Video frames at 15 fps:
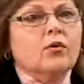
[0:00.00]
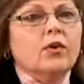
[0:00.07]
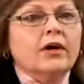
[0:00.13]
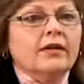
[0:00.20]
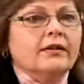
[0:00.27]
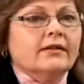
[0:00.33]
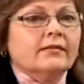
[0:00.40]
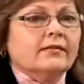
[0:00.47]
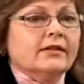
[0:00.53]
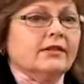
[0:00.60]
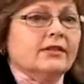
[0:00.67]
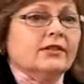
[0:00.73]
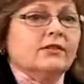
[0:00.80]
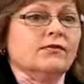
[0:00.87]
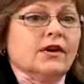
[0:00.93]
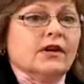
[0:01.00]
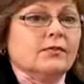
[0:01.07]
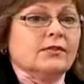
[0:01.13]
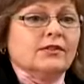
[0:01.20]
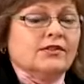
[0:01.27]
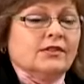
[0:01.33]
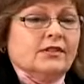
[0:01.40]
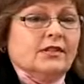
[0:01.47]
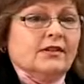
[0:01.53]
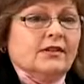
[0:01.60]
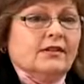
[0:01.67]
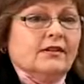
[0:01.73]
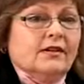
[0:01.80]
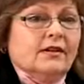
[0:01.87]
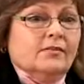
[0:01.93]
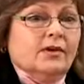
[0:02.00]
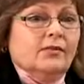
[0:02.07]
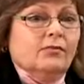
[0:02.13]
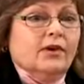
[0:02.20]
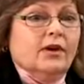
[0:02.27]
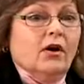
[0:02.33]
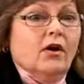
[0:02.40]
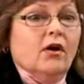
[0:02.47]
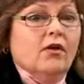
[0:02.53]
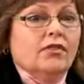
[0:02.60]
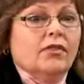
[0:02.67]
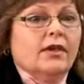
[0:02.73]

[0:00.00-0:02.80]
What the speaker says: What is vitamin C? I mean, we all